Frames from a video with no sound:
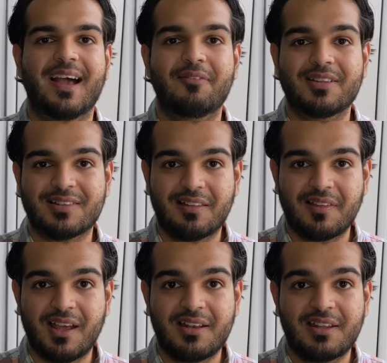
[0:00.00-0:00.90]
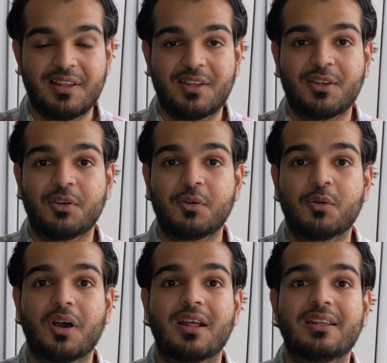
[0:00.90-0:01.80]
Having said that, you do
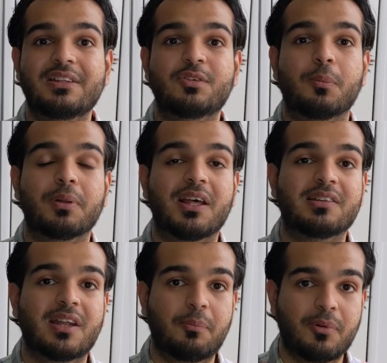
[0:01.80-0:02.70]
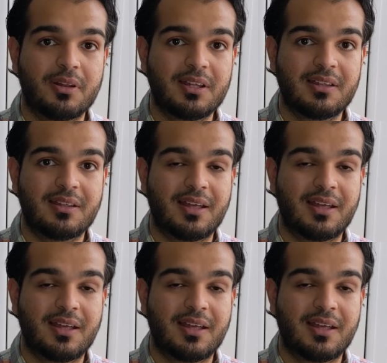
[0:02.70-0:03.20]
not need to apply separately.